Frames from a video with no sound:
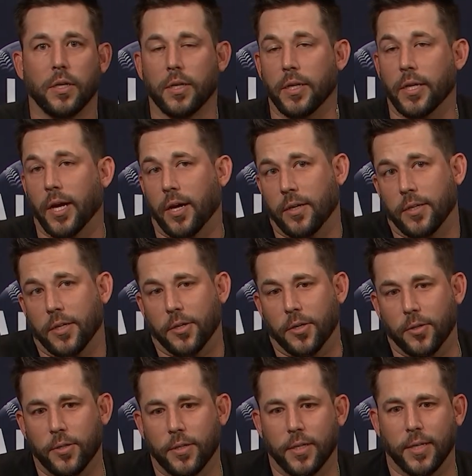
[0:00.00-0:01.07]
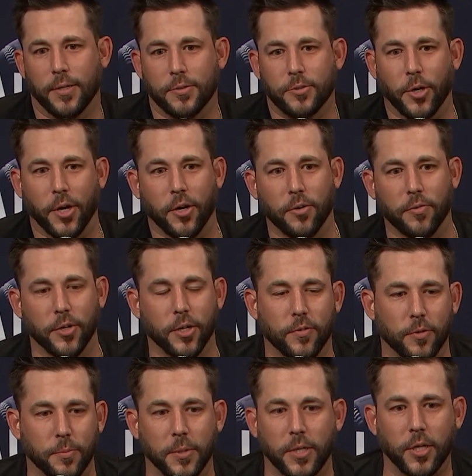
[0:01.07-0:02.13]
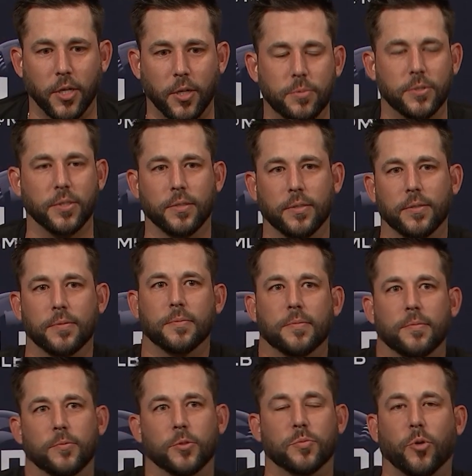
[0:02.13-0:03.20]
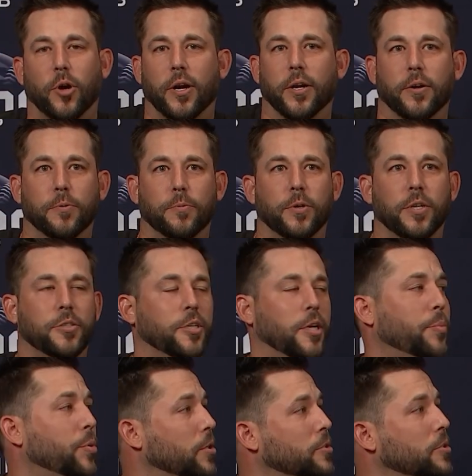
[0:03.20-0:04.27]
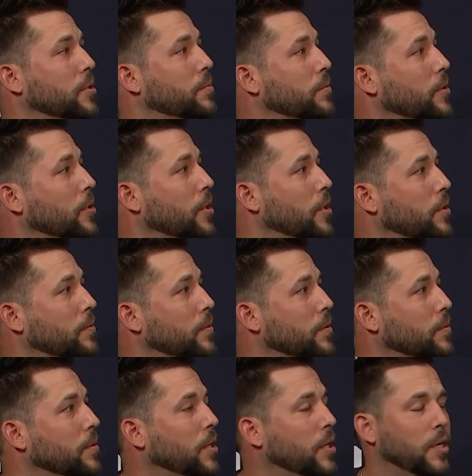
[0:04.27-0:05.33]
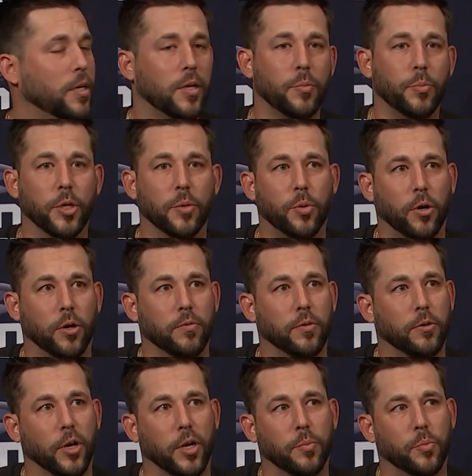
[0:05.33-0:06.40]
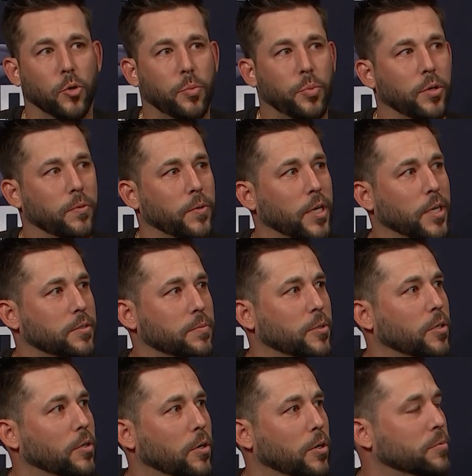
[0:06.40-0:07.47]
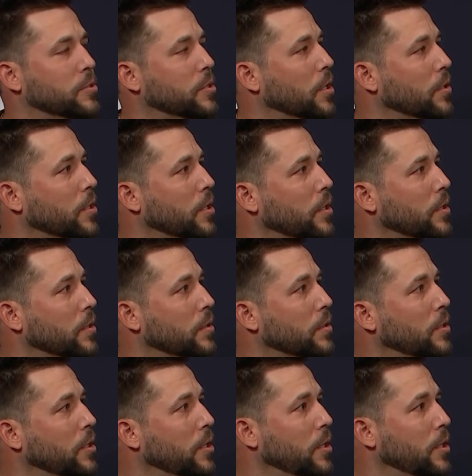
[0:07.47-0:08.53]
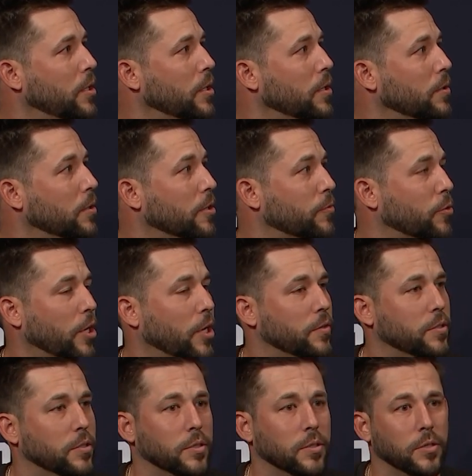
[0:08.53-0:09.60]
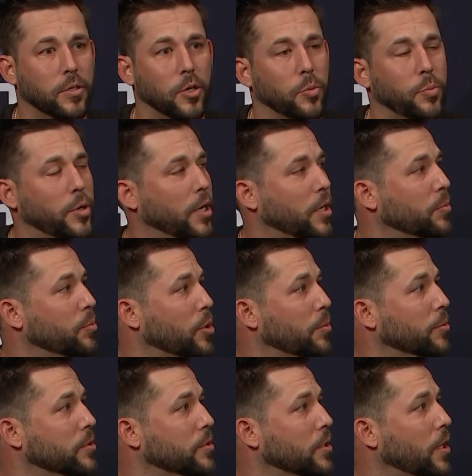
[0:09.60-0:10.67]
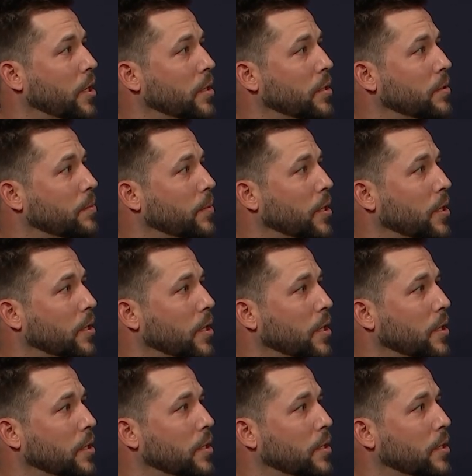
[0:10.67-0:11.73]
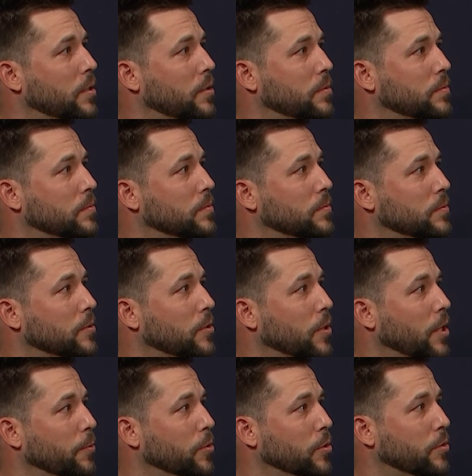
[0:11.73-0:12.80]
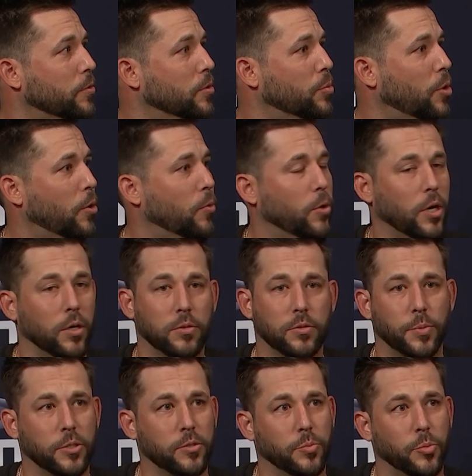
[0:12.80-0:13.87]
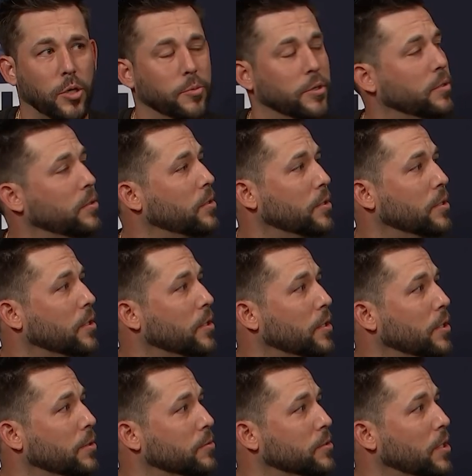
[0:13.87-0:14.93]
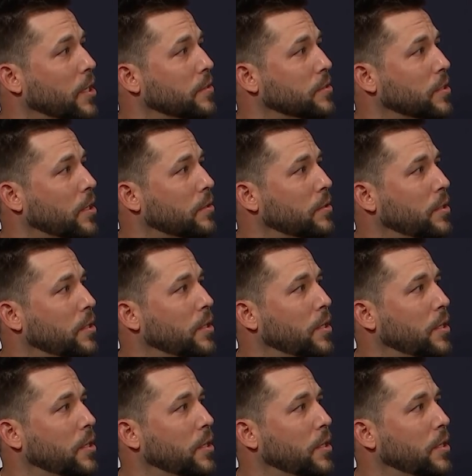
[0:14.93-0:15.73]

yeah, you know, I traded over here from the Cubs and was brought here to win a championship, you know, and be a part of a great bullpen. We got some good arms down there, and you know, give credit to Kopech and Bummer tonight. Man, they uh, you know they really threw the ball well, especially Bummer. You know, he was lights out.